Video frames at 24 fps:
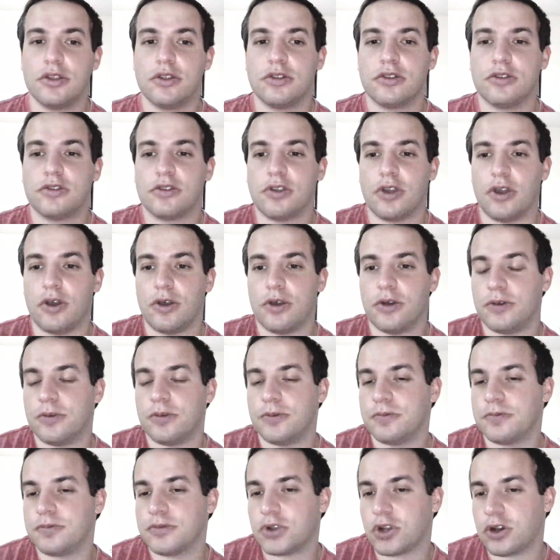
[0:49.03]

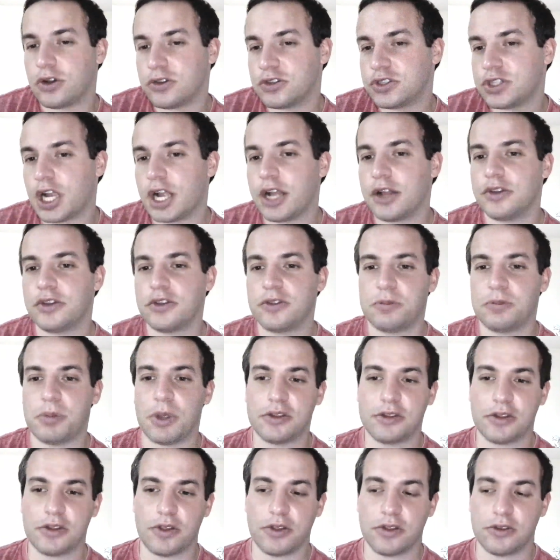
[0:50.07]
So, Cursed Child is
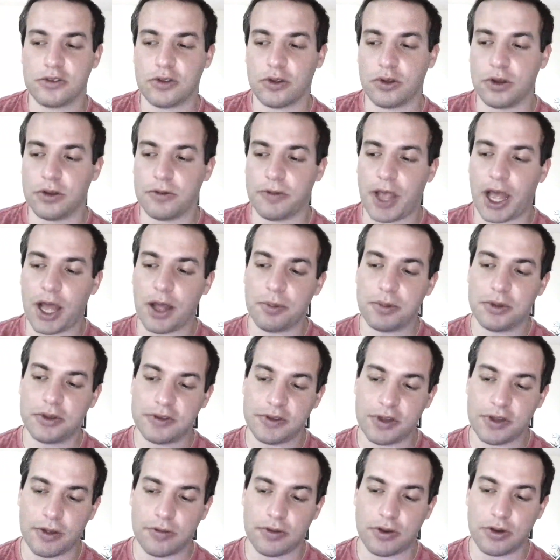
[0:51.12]
basically the story of Albus
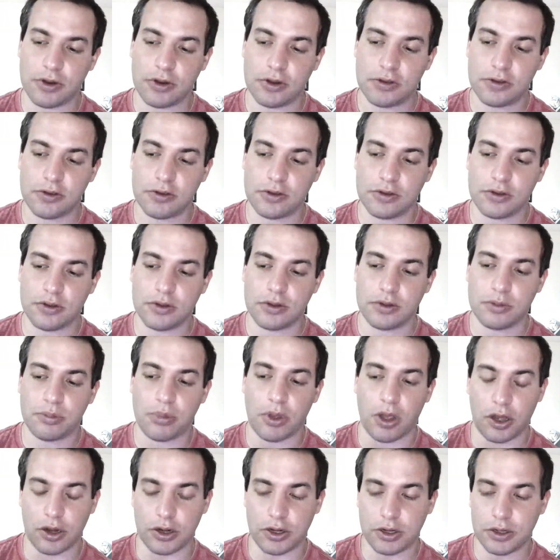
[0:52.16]
Severus
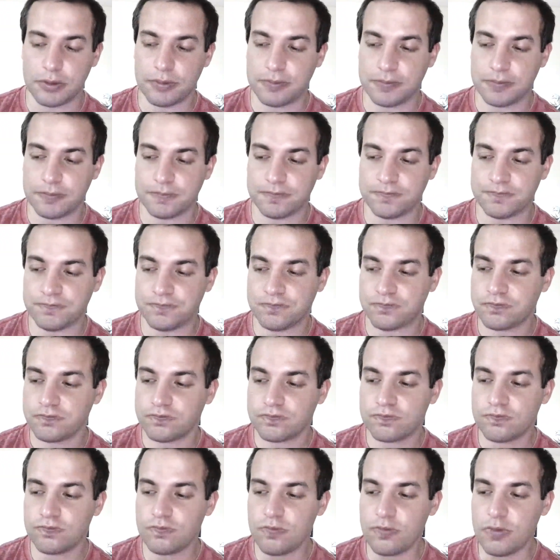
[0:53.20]
Potter
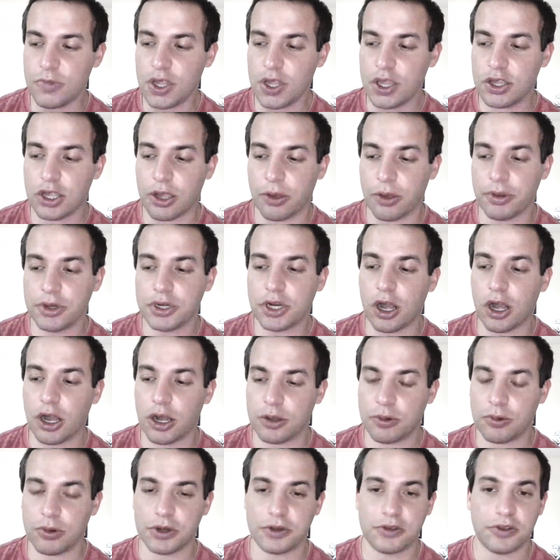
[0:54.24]
going to
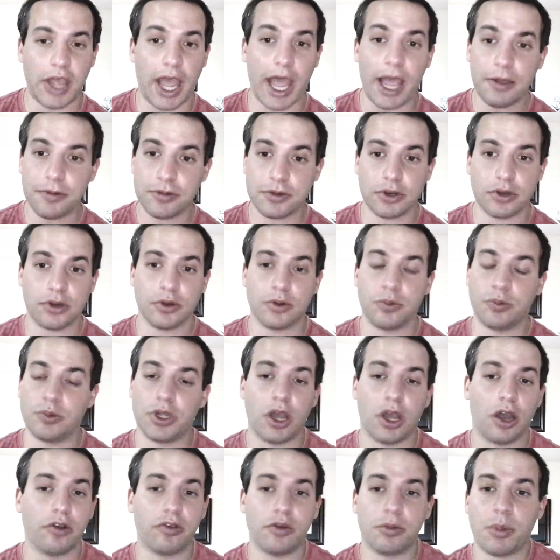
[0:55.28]
Hogwarts after we
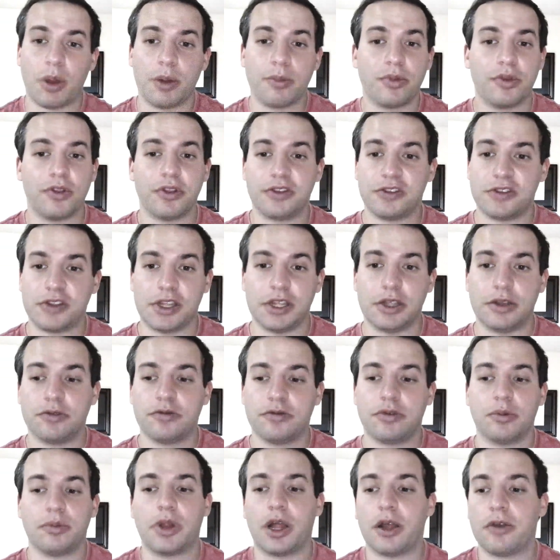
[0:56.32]
all remember the scene
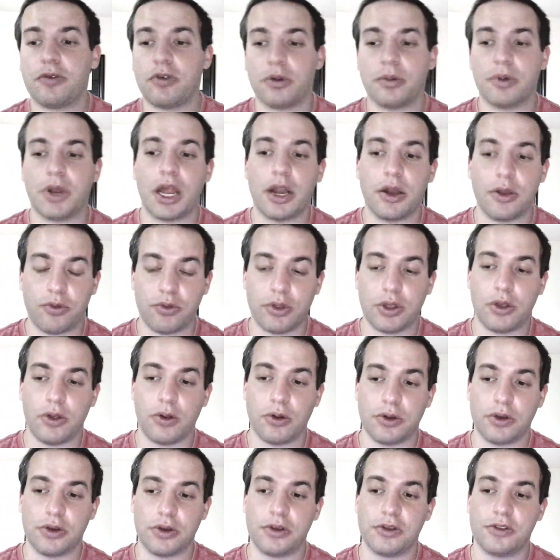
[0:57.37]
from Platform 9 and
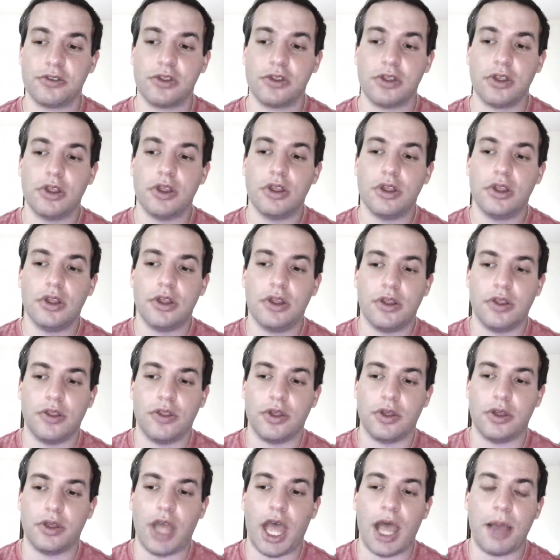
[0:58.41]
3/4,
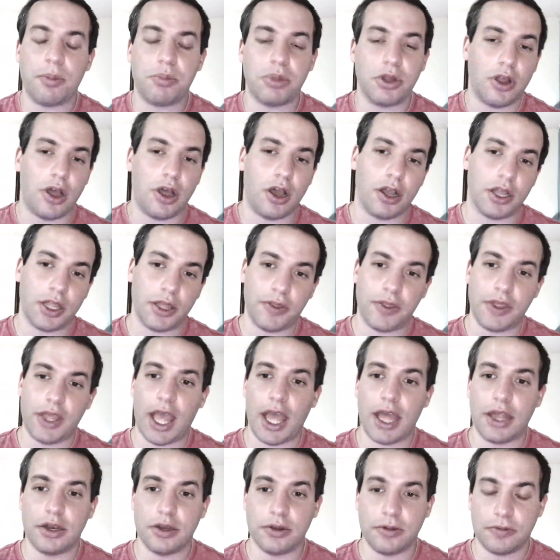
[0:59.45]
the epilogue at the
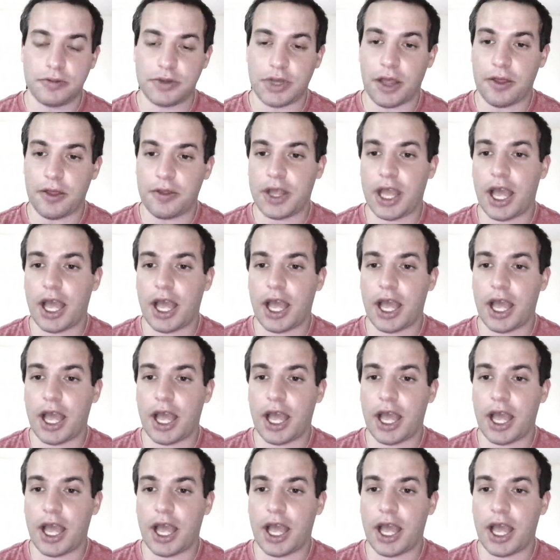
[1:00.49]
end of Deathly